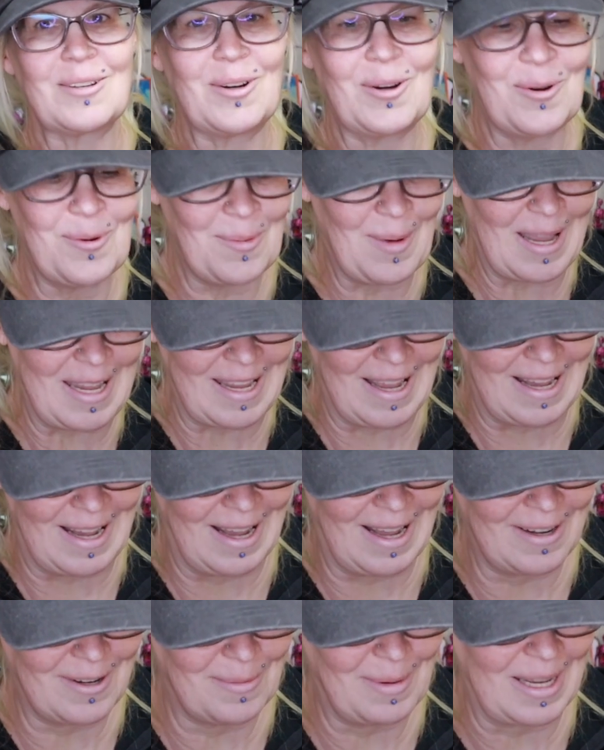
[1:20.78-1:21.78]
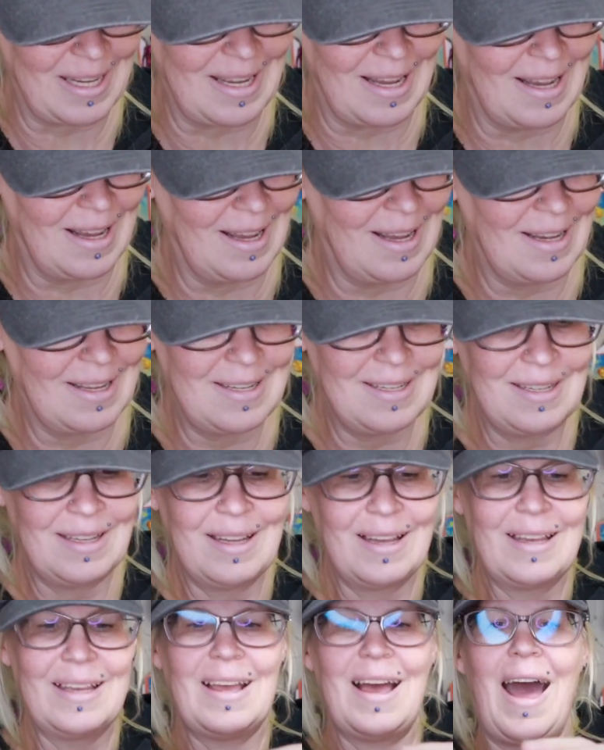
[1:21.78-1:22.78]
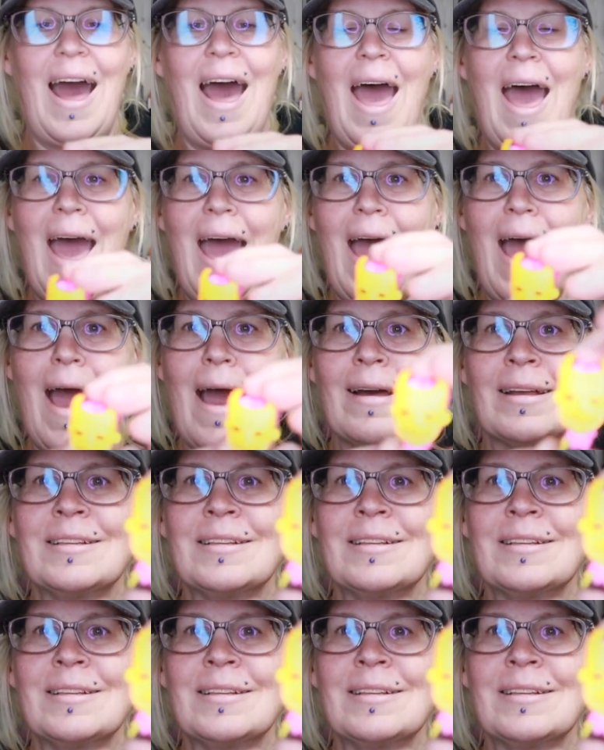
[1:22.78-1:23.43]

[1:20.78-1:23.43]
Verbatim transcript: Oh my God. Oh my God. Ah!